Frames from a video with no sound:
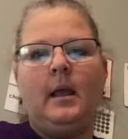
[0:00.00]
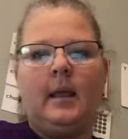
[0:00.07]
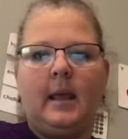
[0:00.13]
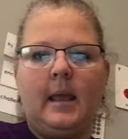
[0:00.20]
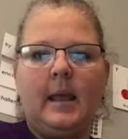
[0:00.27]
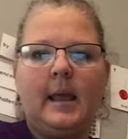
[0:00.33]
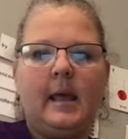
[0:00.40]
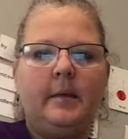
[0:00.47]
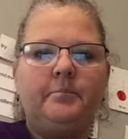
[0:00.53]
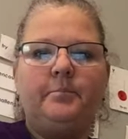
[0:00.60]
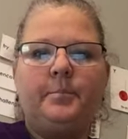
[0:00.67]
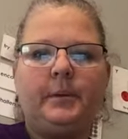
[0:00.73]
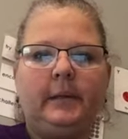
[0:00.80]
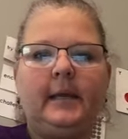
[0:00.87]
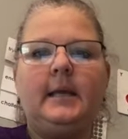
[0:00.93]

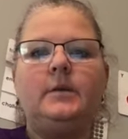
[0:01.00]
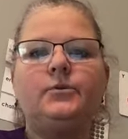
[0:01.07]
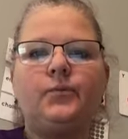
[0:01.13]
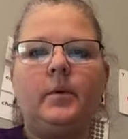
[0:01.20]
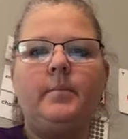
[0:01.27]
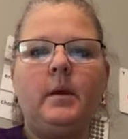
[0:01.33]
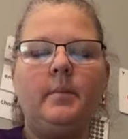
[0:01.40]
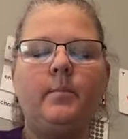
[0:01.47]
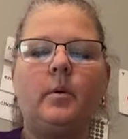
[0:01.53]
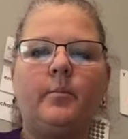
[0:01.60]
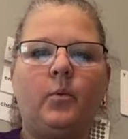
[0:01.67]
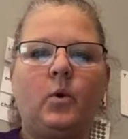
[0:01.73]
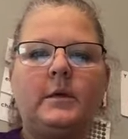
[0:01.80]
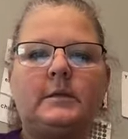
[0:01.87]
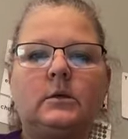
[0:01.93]
And please remember,
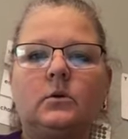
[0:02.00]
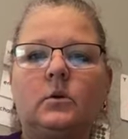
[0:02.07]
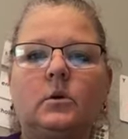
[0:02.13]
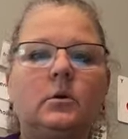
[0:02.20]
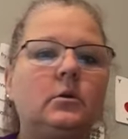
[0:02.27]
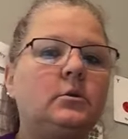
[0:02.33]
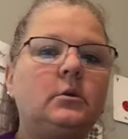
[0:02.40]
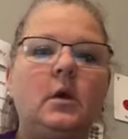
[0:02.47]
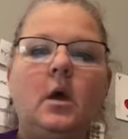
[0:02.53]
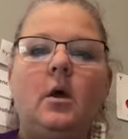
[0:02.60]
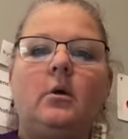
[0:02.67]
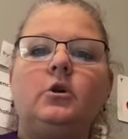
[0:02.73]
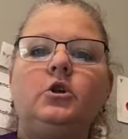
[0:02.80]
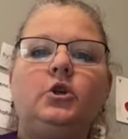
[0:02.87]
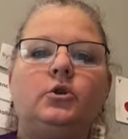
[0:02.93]
boys and girls,
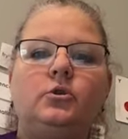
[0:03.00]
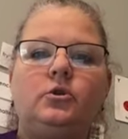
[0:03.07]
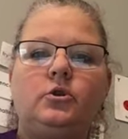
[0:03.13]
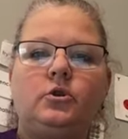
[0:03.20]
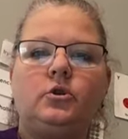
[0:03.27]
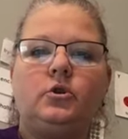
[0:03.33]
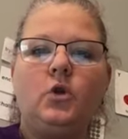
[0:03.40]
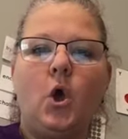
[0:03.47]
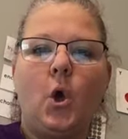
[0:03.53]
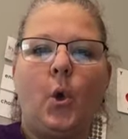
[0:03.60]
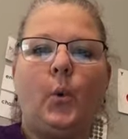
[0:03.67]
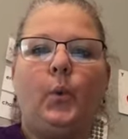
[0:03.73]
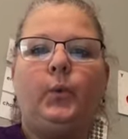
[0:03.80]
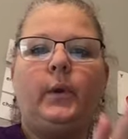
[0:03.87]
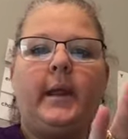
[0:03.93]
you
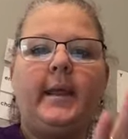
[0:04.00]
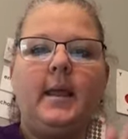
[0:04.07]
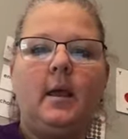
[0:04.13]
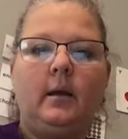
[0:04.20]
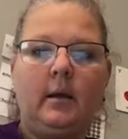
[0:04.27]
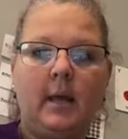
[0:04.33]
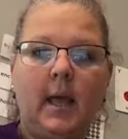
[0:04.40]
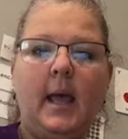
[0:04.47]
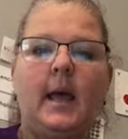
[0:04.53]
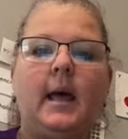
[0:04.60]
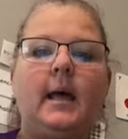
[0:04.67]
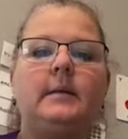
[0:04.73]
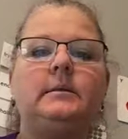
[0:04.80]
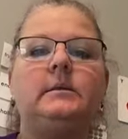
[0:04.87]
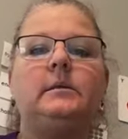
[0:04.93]
only
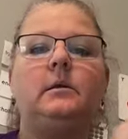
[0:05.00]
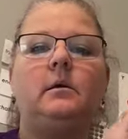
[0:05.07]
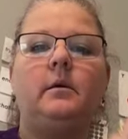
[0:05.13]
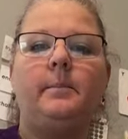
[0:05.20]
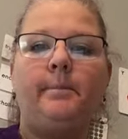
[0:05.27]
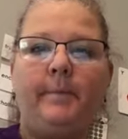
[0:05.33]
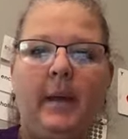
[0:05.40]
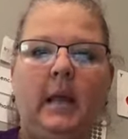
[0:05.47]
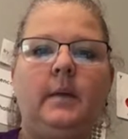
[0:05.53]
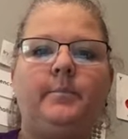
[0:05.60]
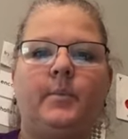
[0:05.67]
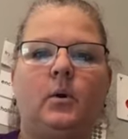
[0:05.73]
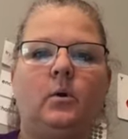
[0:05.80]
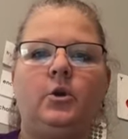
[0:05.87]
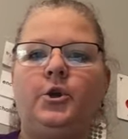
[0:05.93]
cut
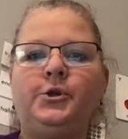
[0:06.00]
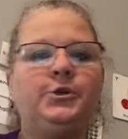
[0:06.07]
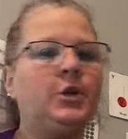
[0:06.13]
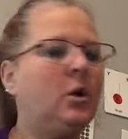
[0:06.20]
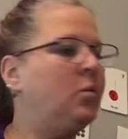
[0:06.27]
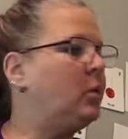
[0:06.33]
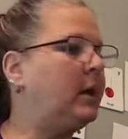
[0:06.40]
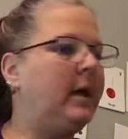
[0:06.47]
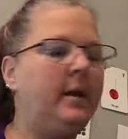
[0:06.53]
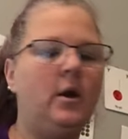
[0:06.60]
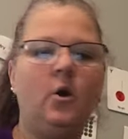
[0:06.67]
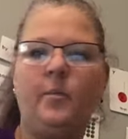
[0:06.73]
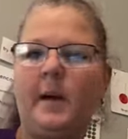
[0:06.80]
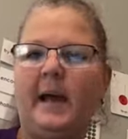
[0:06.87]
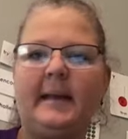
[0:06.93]
paper. You don't cut
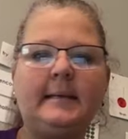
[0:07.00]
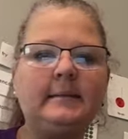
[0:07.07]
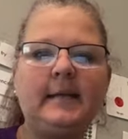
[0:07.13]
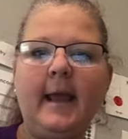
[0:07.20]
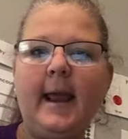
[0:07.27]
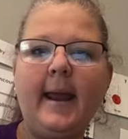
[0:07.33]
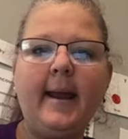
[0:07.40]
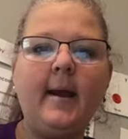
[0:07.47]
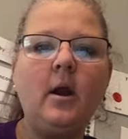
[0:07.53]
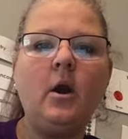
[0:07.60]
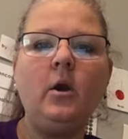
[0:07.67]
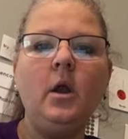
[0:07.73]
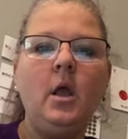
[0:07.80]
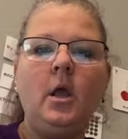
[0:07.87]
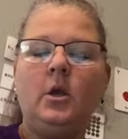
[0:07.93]
nobody's
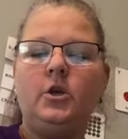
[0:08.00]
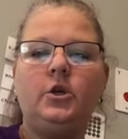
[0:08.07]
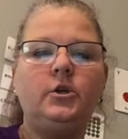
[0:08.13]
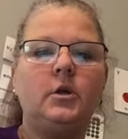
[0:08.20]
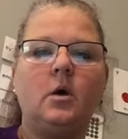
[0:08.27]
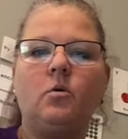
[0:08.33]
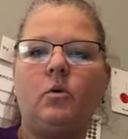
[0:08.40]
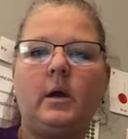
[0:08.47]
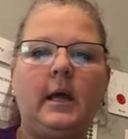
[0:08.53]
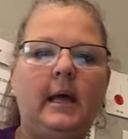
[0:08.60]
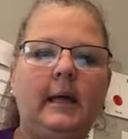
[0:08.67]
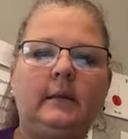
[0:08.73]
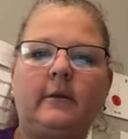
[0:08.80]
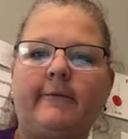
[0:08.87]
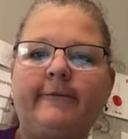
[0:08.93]
hair. You don't
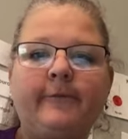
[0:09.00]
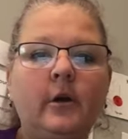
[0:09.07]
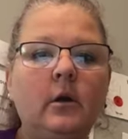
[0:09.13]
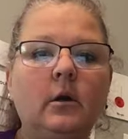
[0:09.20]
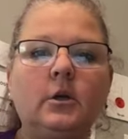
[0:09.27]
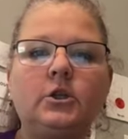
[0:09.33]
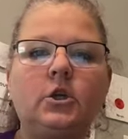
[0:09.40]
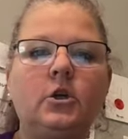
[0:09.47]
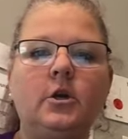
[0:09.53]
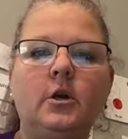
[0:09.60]
cut the furniture.